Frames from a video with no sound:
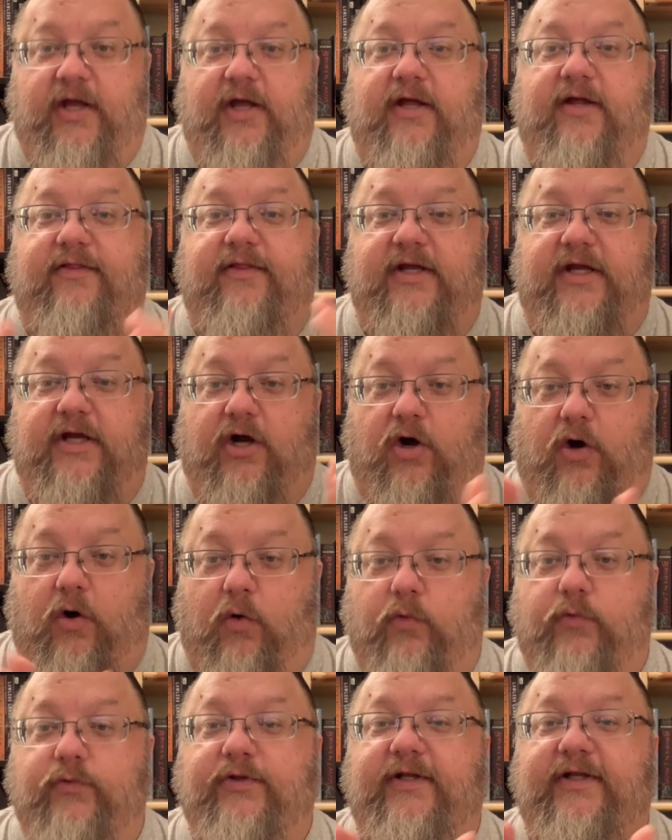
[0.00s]
The
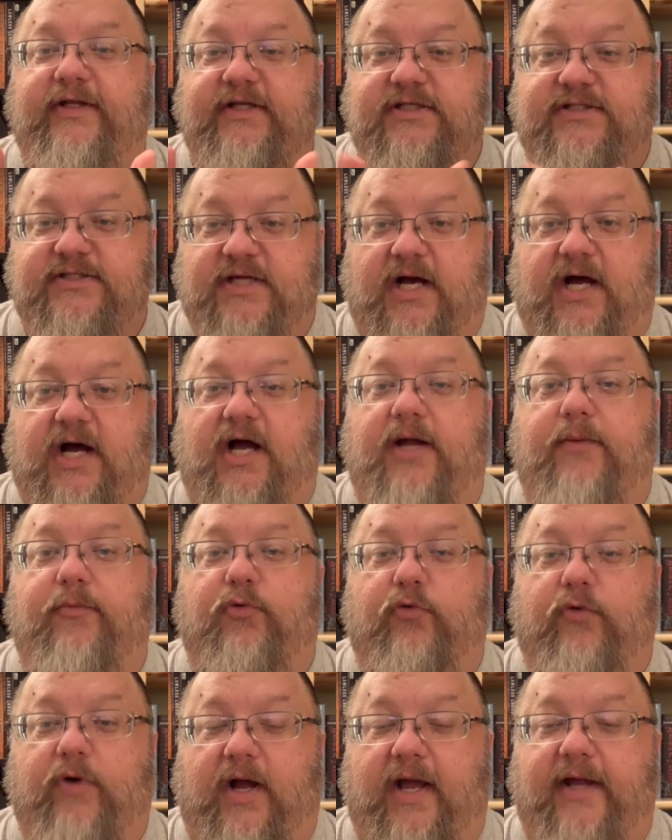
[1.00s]
only
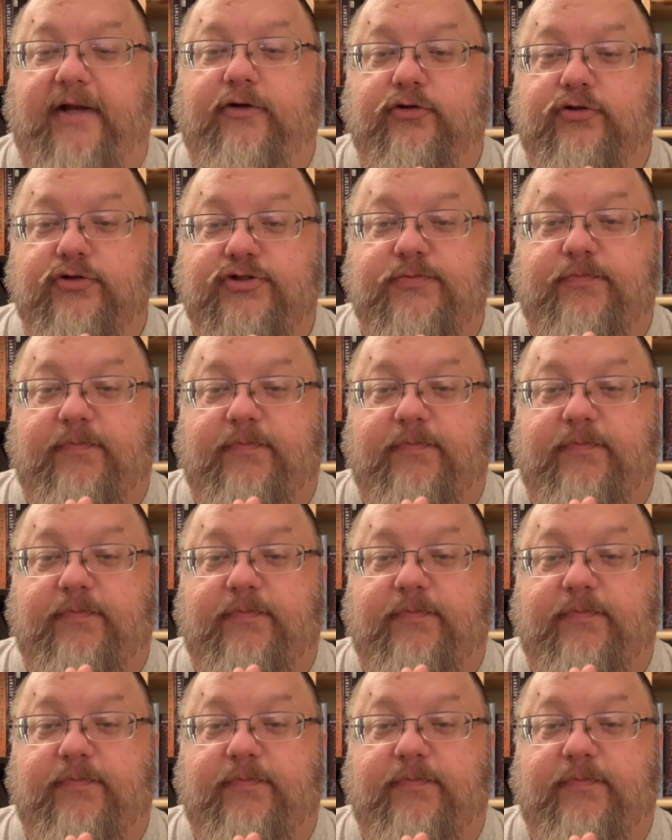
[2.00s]
time writers